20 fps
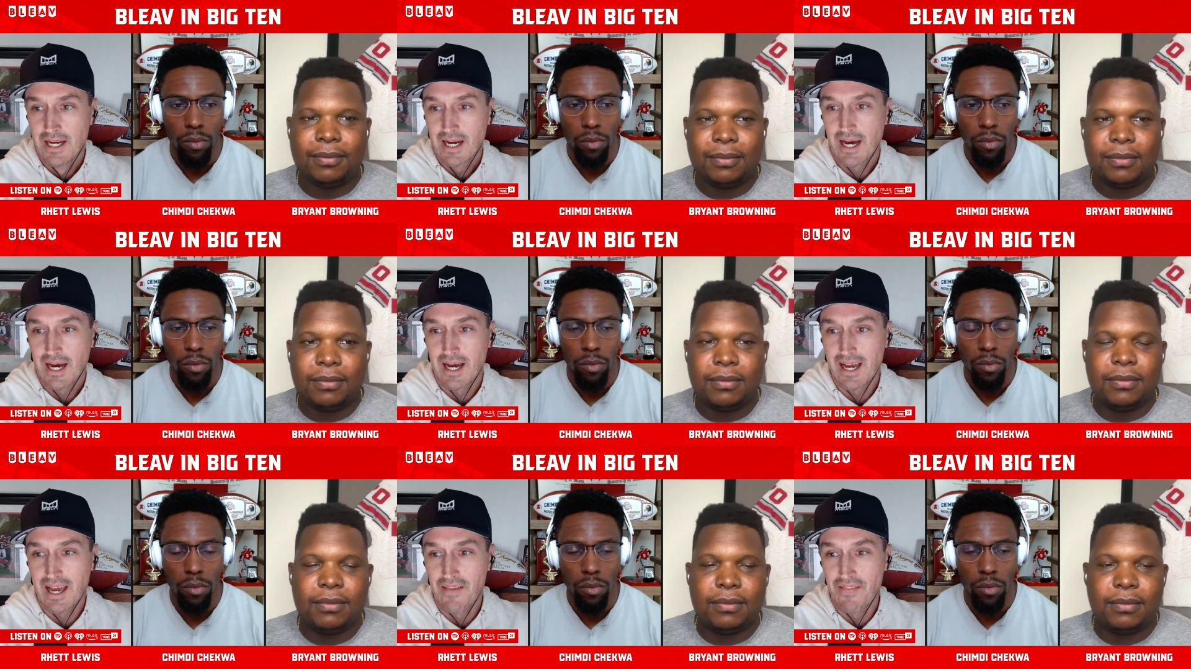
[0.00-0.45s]

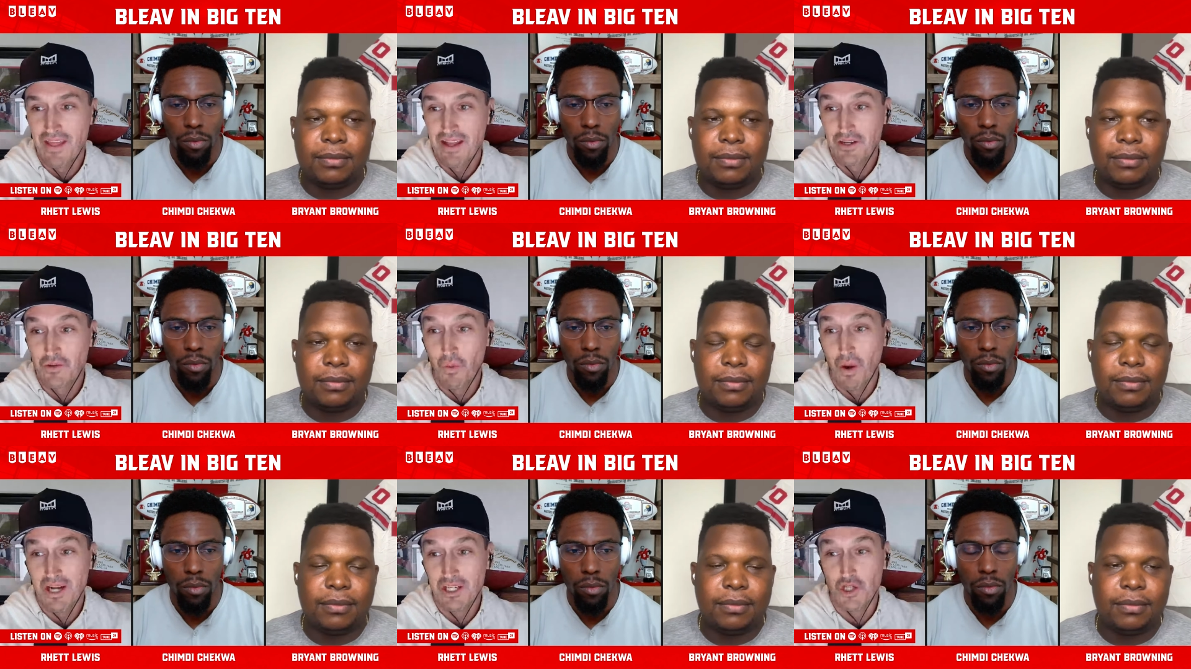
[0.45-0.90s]
Speaker 1: uh, and then
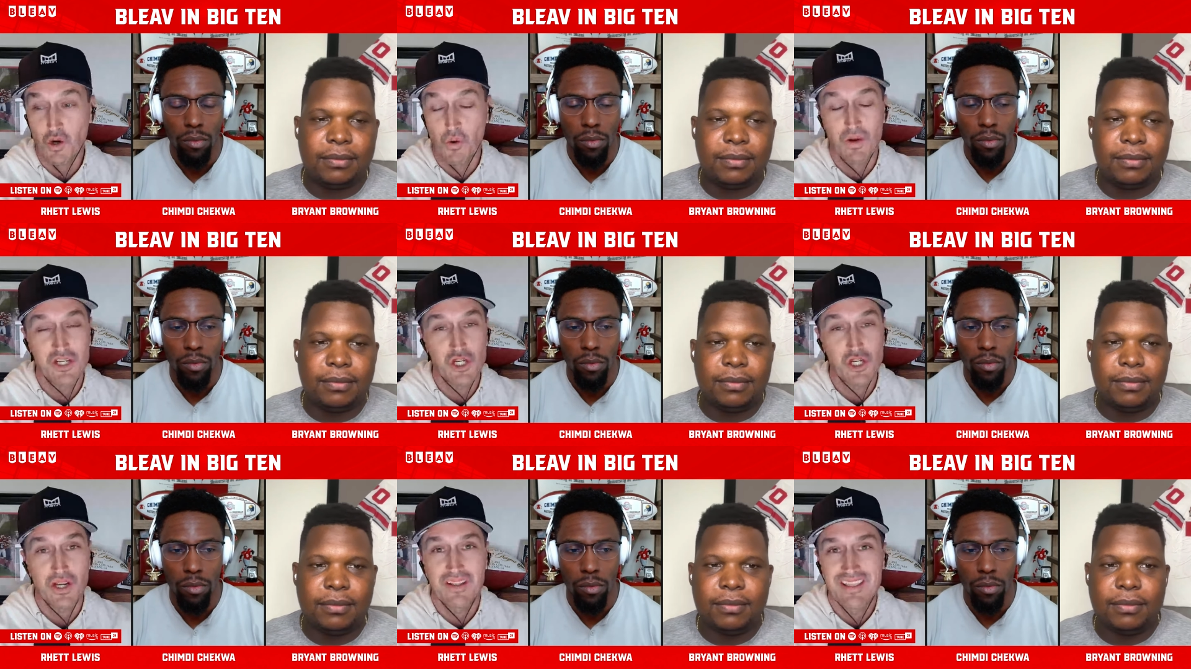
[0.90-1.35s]
you watch
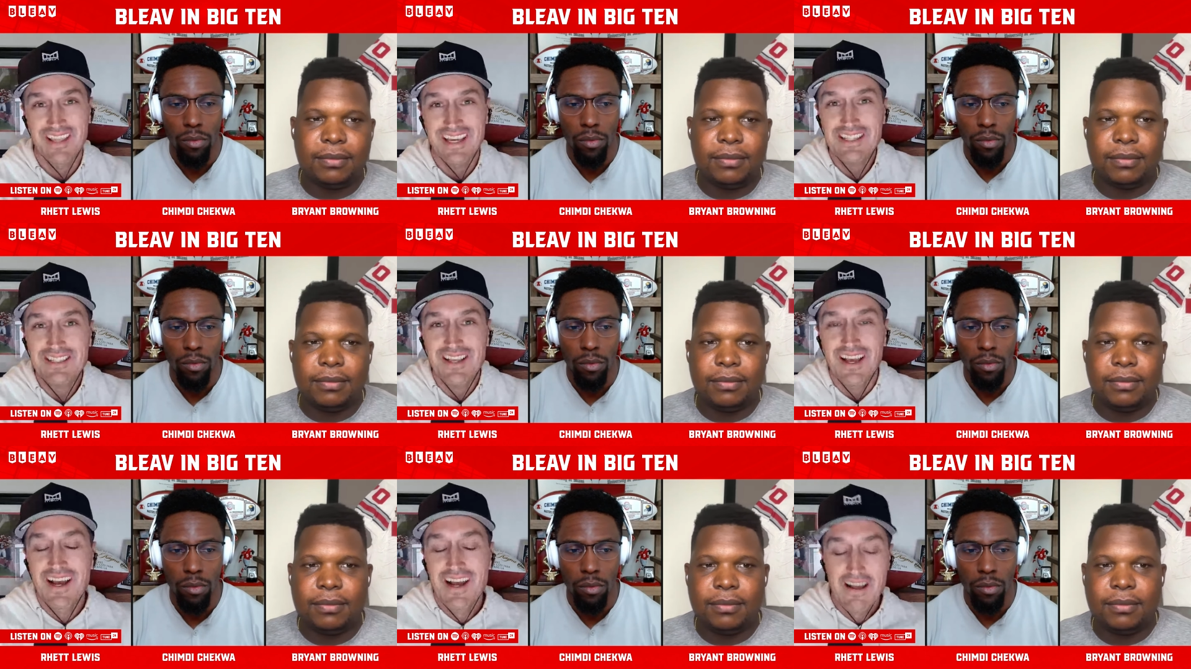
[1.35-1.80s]
Quinch
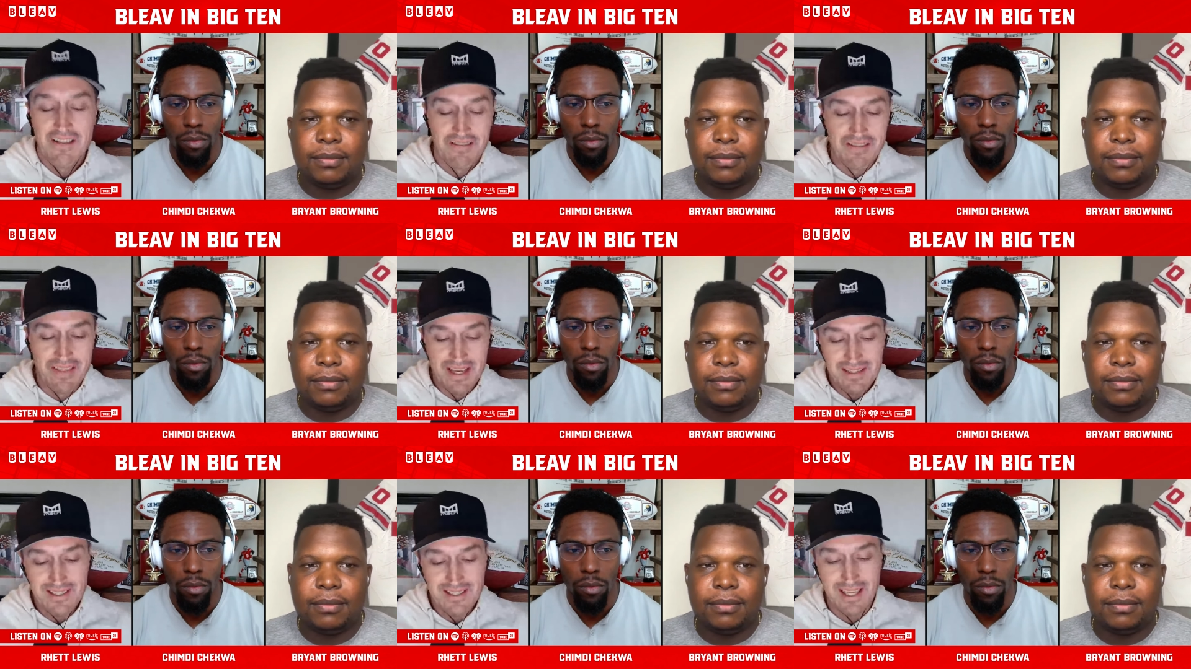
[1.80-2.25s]
this
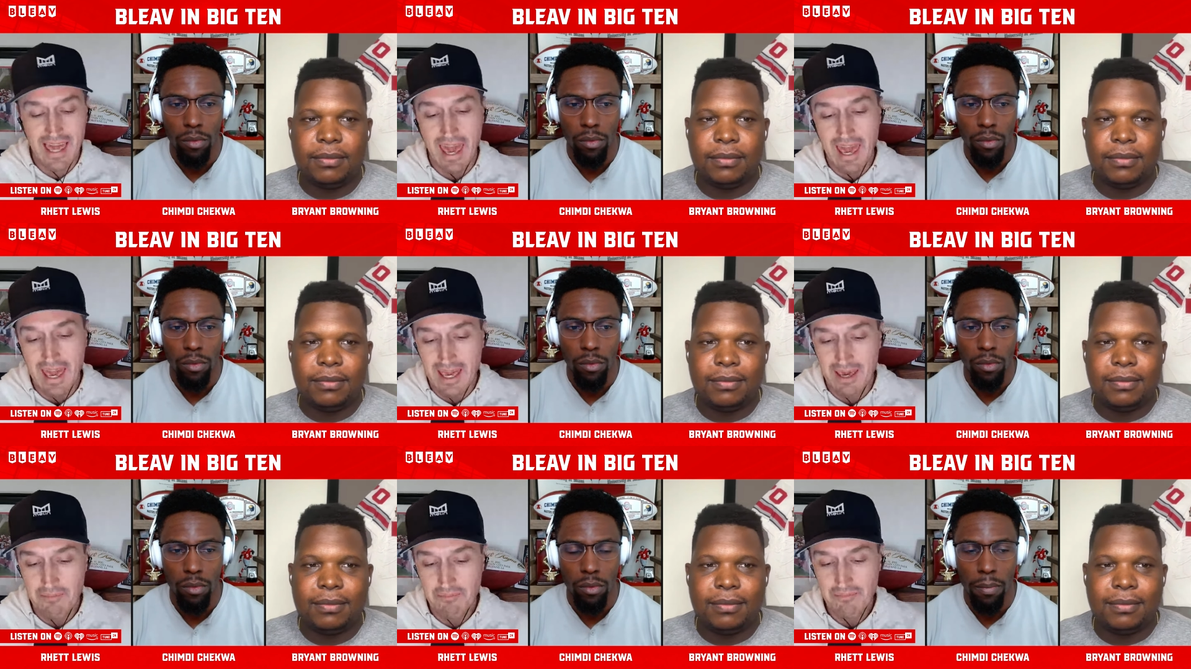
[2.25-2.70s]
this
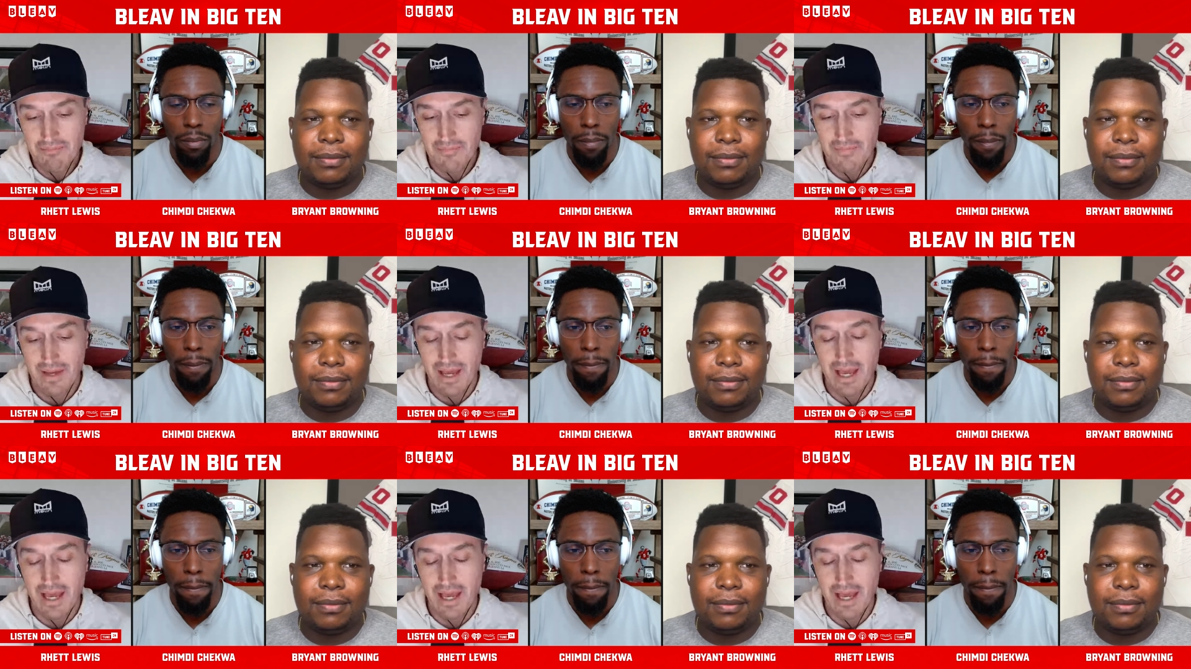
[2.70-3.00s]
game.